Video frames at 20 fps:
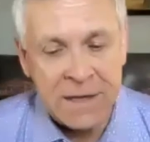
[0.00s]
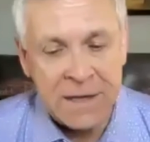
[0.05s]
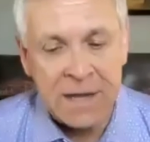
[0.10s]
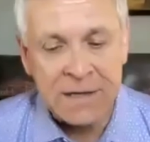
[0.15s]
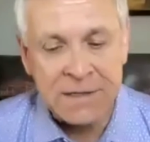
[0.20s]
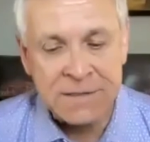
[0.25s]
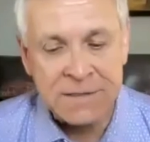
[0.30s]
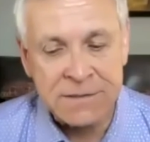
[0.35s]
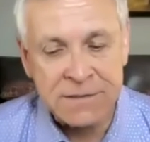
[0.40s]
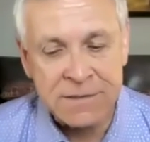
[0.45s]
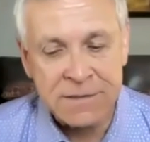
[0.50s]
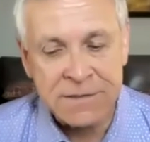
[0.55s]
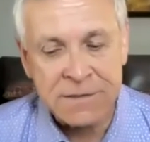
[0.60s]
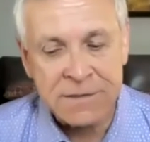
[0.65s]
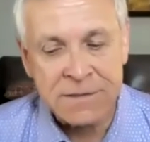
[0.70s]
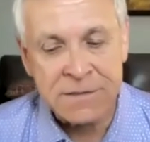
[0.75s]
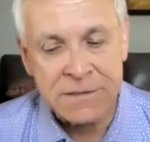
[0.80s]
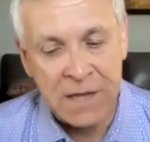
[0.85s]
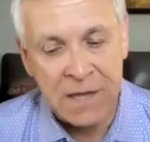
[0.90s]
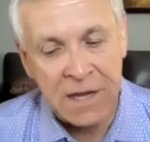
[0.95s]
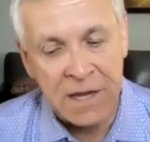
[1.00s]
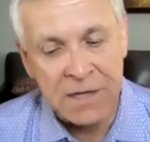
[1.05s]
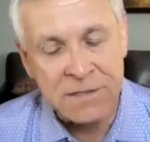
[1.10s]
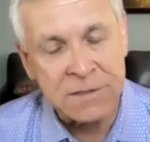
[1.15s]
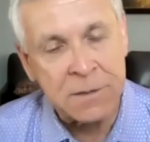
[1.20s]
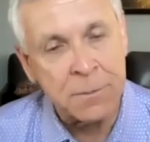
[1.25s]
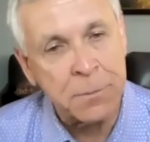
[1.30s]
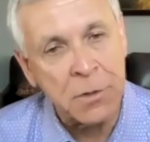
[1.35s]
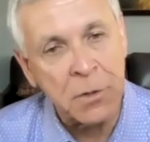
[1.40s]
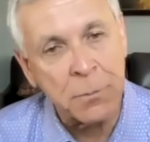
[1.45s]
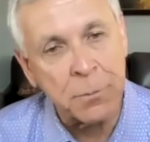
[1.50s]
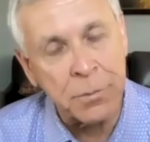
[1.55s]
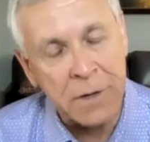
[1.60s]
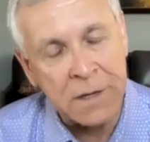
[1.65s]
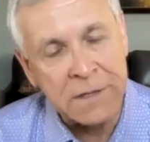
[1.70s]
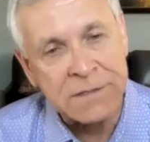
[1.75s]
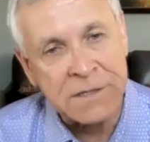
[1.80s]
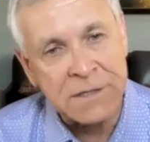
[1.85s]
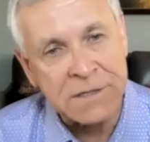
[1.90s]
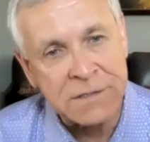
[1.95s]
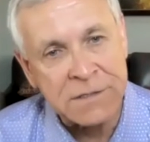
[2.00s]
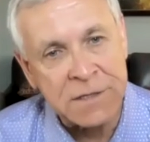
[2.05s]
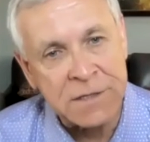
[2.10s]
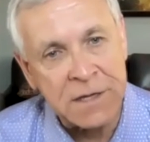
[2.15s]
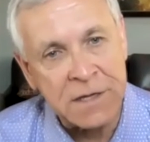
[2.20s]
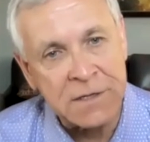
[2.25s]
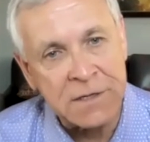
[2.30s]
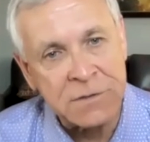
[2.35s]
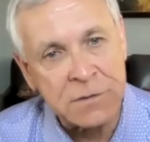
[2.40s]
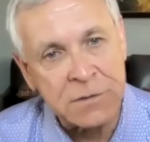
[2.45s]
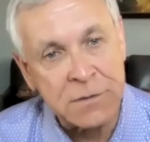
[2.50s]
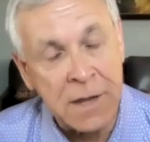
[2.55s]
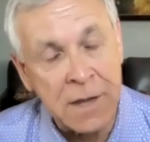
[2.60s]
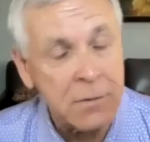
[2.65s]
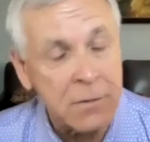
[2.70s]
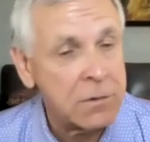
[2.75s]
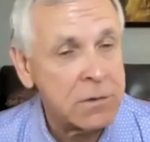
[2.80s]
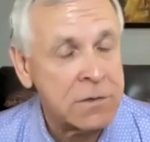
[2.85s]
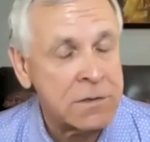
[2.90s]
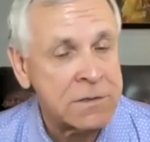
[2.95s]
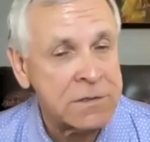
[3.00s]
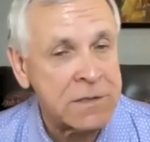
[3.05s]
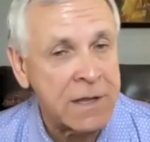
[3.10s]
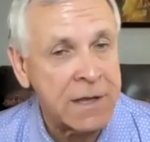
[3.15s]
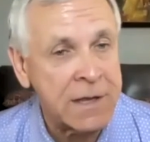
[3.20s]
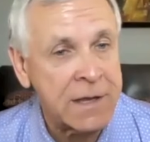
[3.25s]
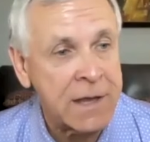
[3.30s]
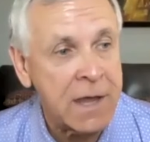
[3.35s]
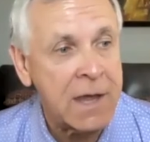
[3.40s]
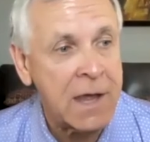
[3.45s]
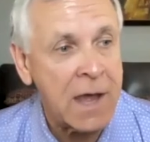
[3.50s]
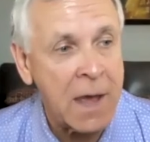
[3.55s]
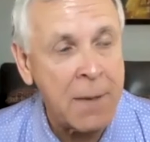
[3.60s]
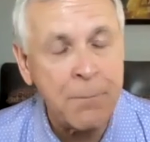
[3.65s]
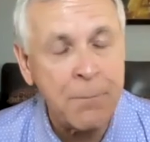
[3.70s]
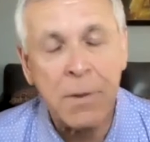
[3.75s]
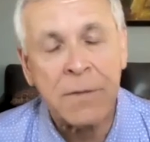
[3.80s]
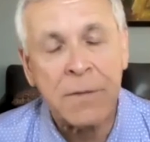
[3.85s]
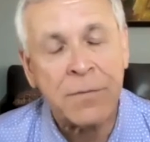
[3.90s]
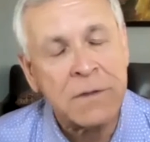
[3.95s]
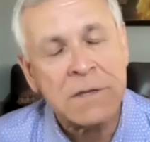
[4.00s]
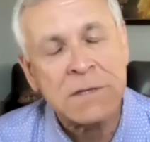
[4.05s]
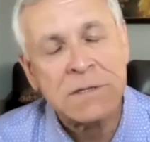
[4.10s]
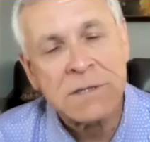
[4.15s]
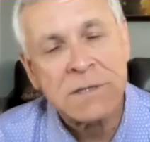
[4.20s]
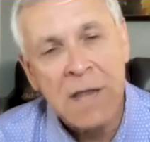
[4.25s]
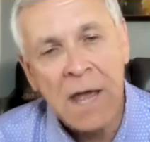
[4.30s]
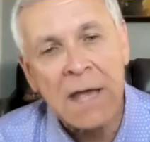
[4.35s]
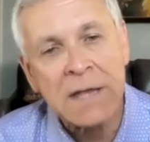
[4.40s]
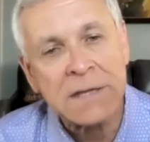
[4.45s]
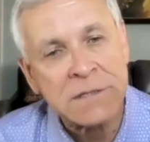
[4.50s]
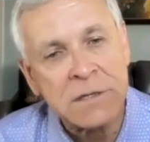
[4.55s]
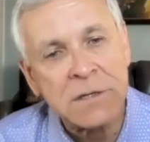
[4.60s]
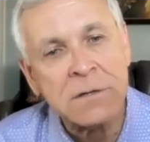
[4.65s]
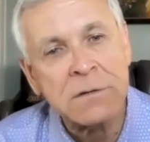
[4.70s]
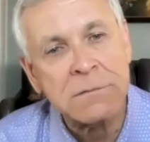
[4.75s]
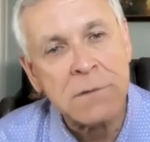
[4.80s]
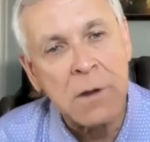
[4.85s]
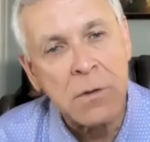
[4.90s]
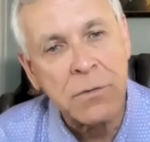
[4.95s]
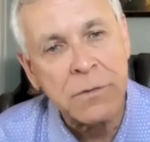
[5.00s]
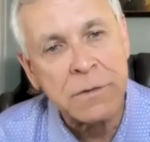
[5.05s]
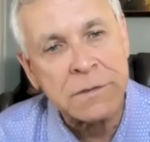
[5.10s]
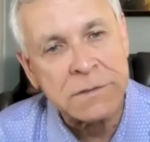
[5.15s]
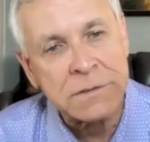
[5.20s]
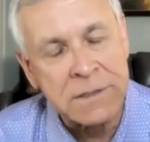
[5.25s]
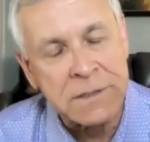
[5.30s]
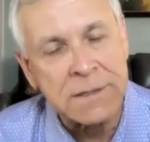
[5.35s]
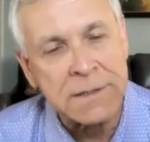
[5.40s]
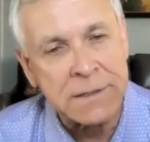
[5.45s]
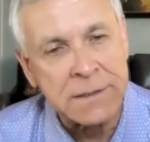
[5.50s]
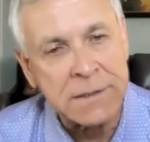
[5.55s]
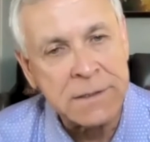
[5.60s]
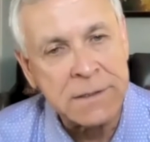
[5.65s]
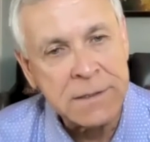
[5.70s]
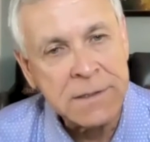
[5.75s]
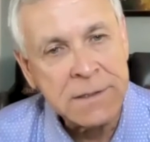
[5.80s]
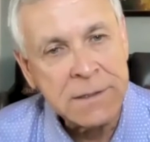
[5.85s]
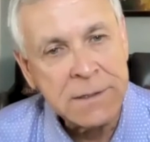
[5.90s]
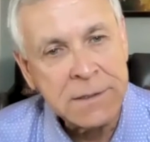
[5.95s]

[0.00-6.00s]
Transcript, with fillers: that next stage, the build process stage. So now it looks like, hey, I bet these guys can grow this thing.